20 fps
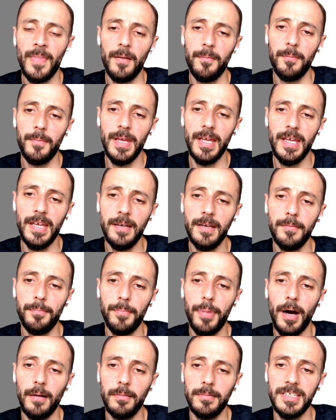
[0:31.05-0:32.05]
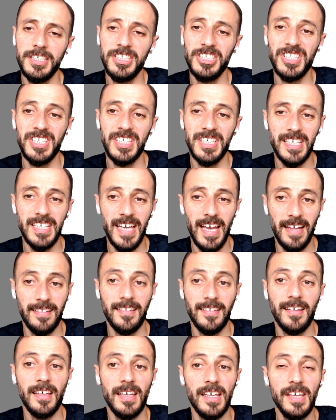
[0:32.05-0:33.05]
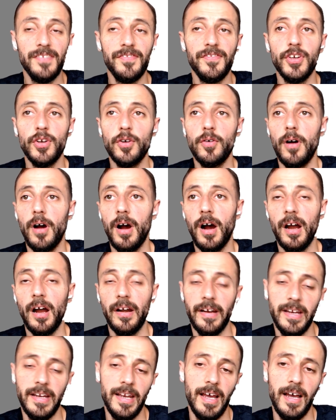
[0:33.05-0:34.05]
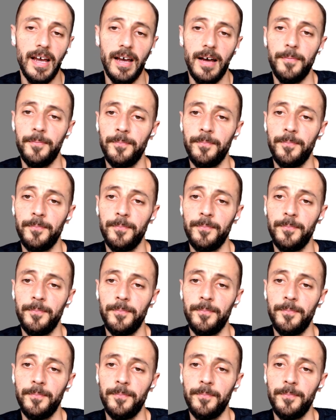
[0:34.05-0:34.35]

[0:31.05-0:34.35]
been published yet if you are in a